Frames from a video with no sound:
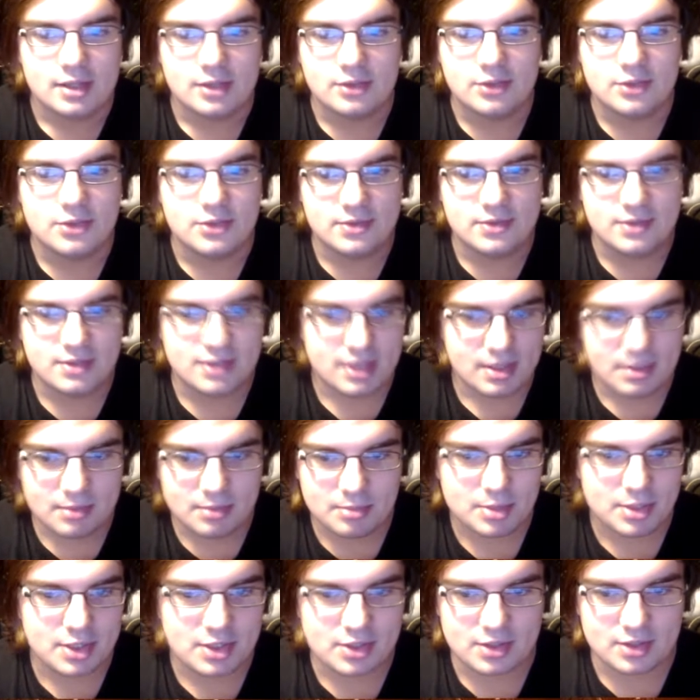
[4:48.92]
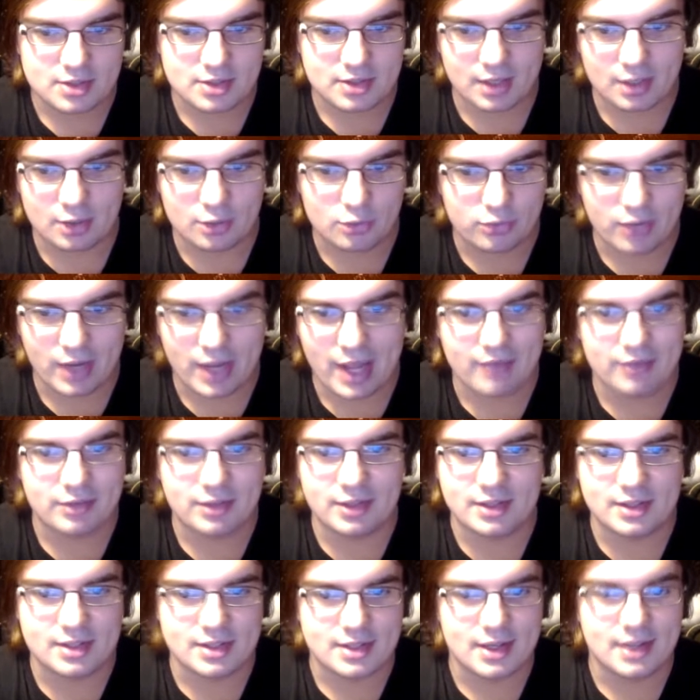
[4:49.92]
seem to be just like crafting these
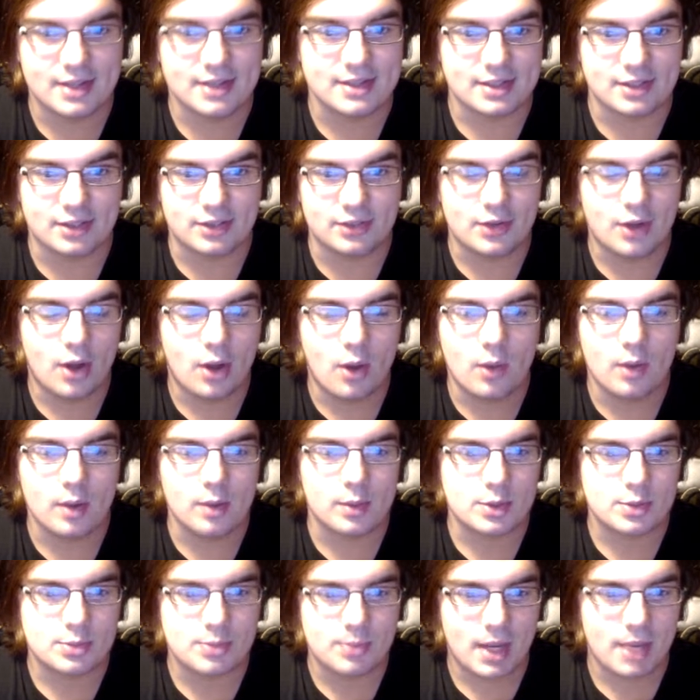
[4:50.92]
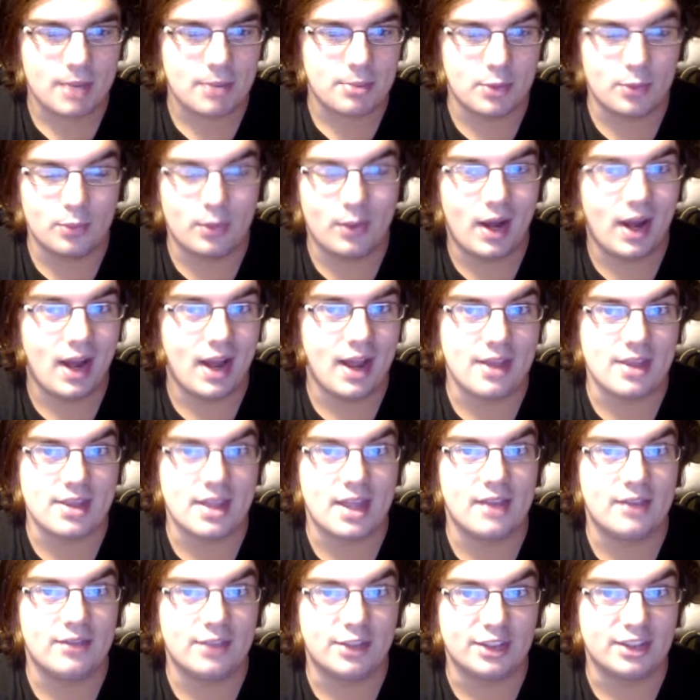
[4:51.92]
guns out of nowhere, which might be why they have
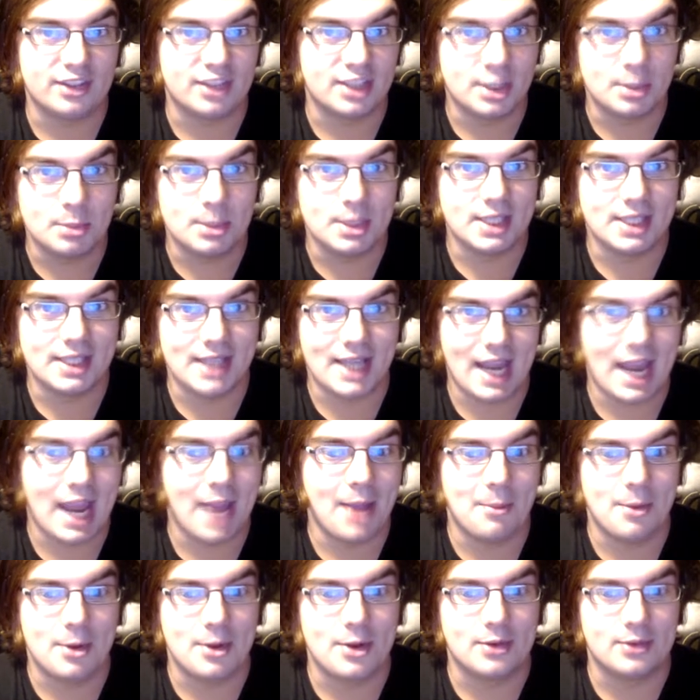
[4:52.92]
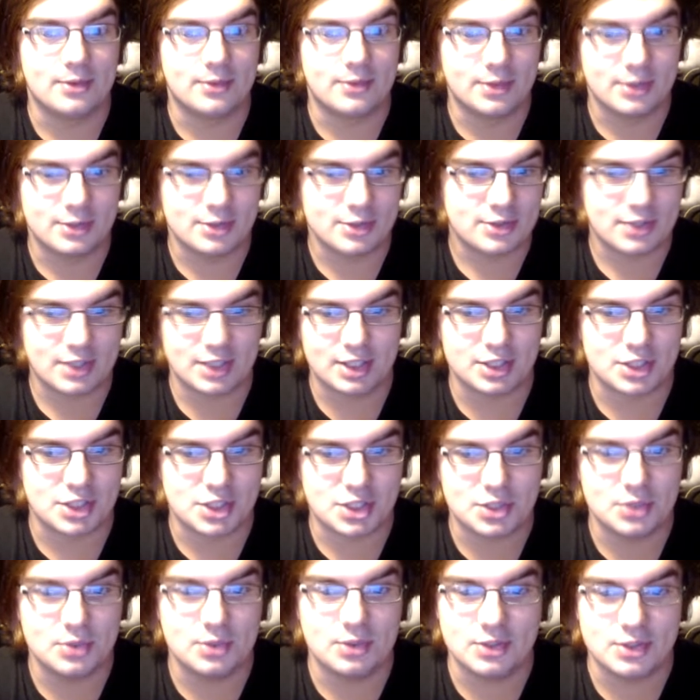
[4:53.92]
unlimited ammo. They're just trying to shoot
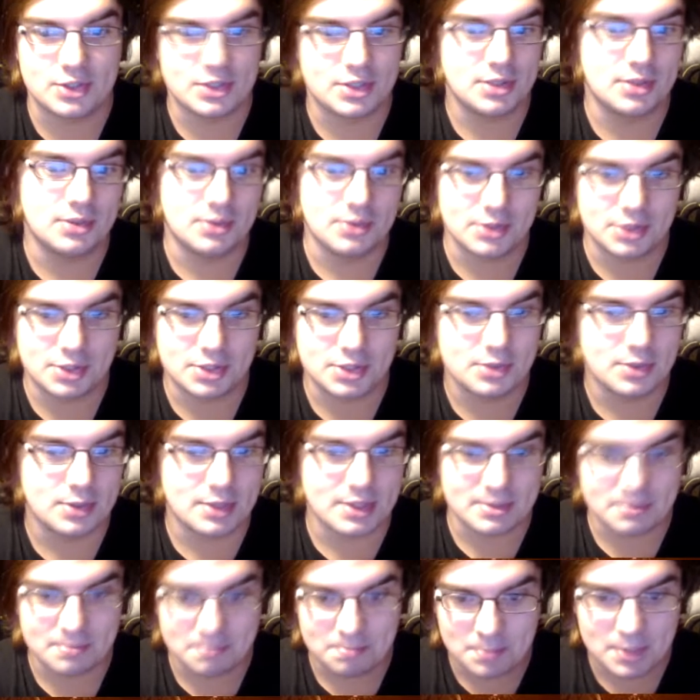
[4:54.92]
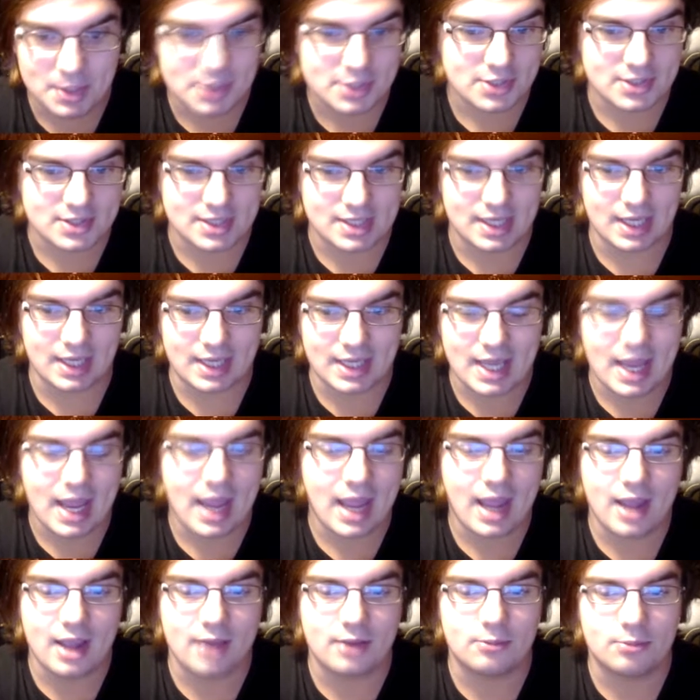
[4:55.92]
and shoot and shoot as much as they
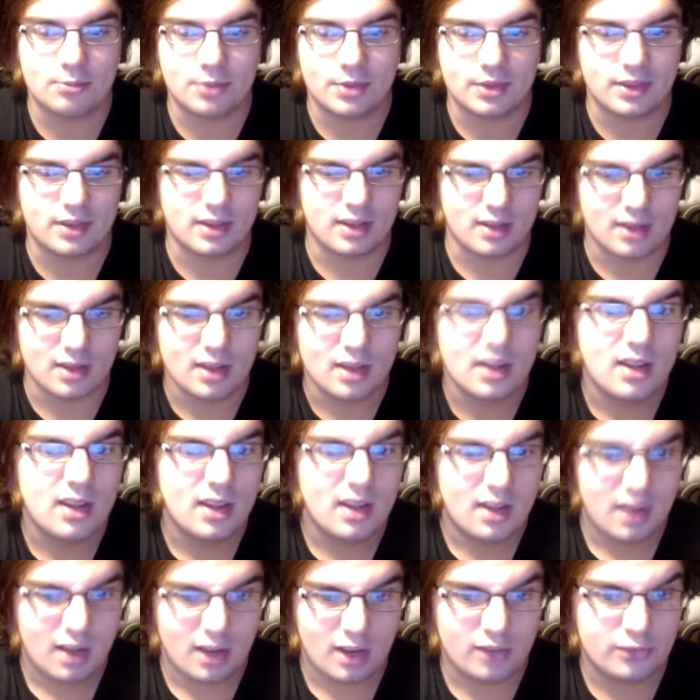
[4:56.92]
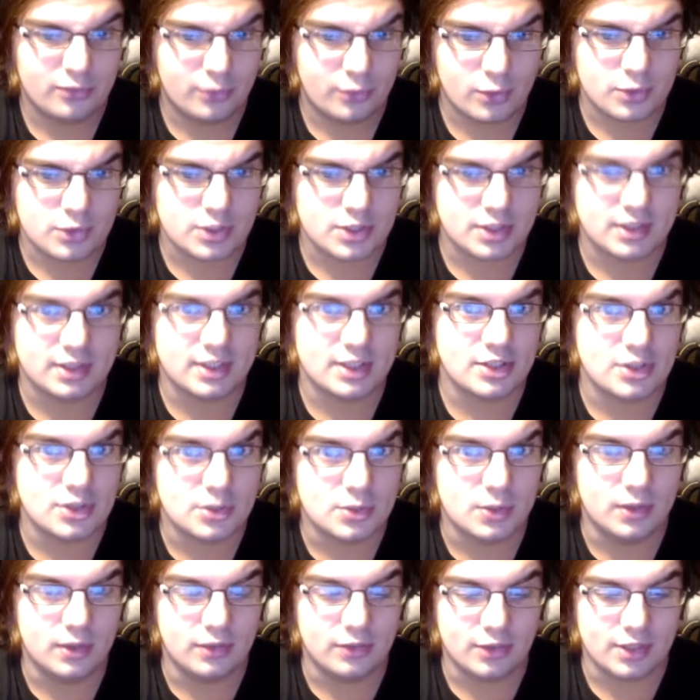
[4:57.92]
can, but they unfortunately do
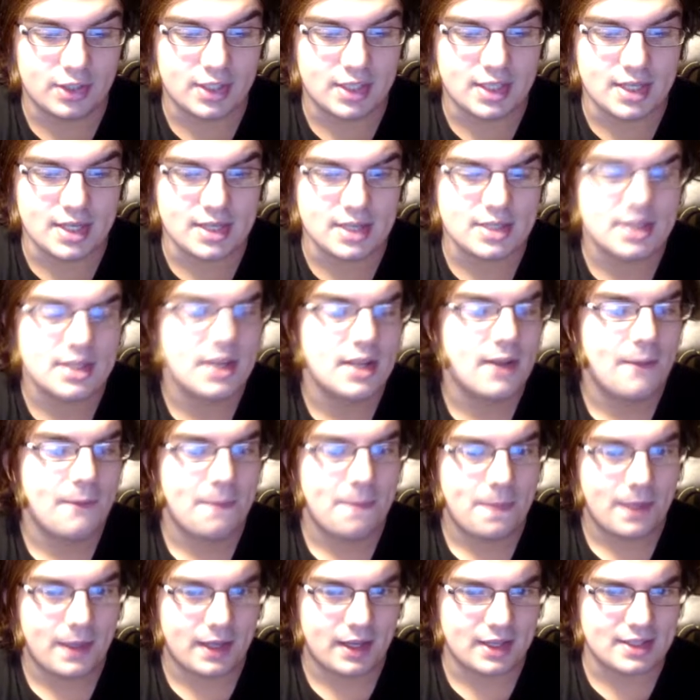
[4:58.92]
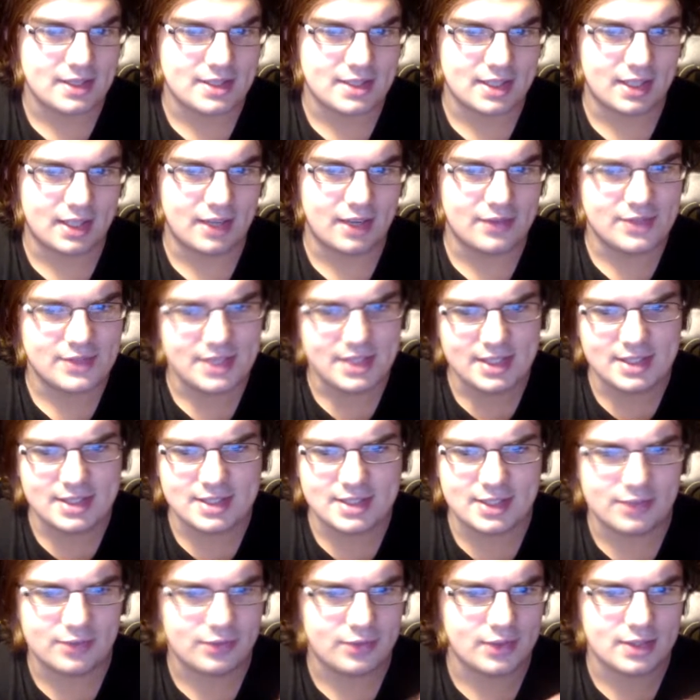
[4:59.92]
overheat. like I said, I've seen
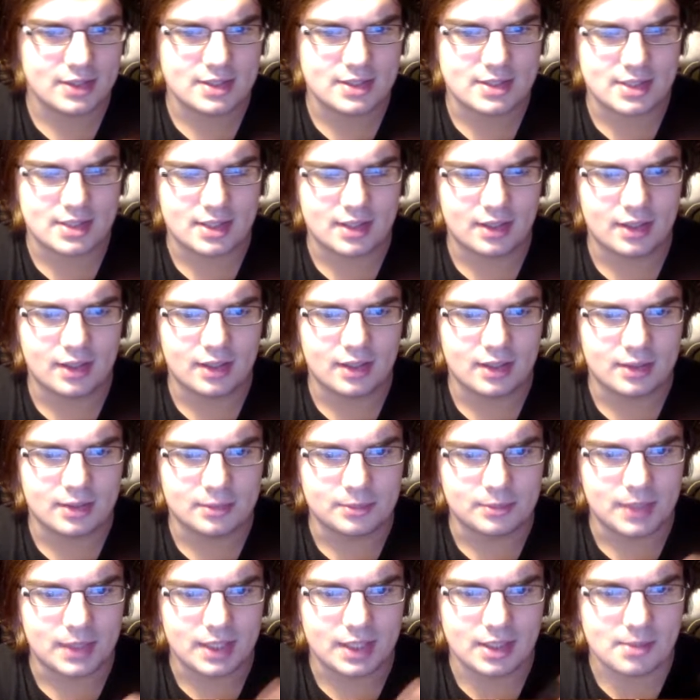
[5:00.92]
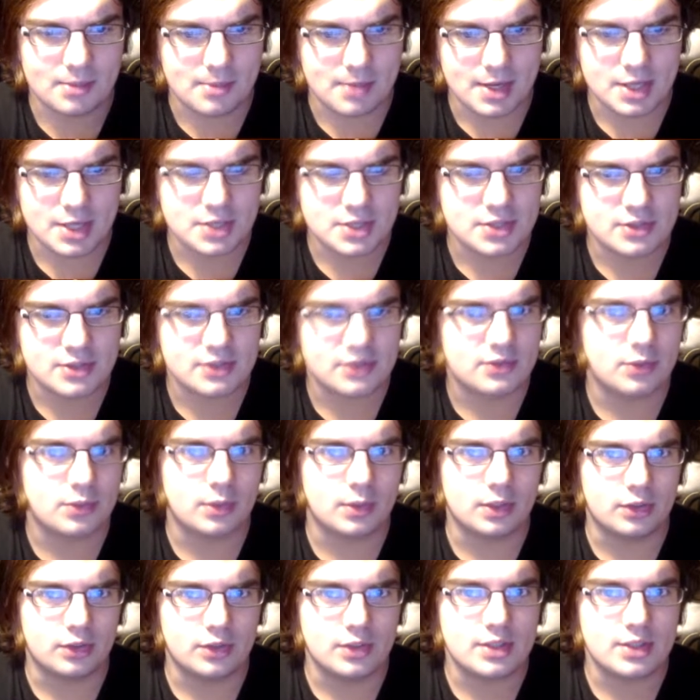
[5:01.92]
different animations for what it
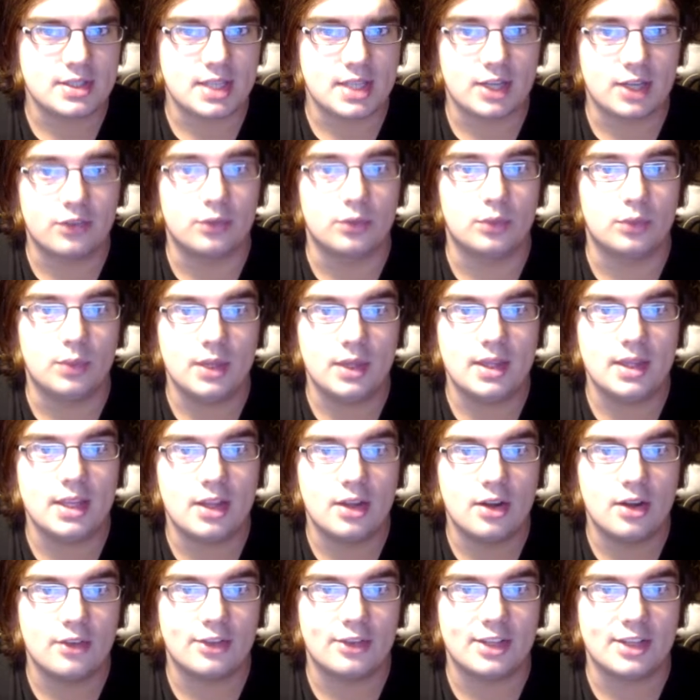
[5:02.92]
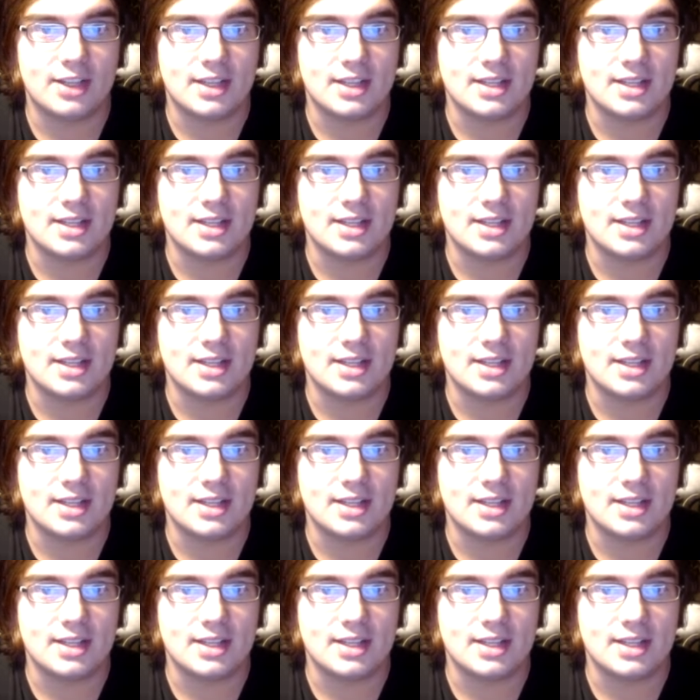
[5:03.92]
looks like for when they overheat.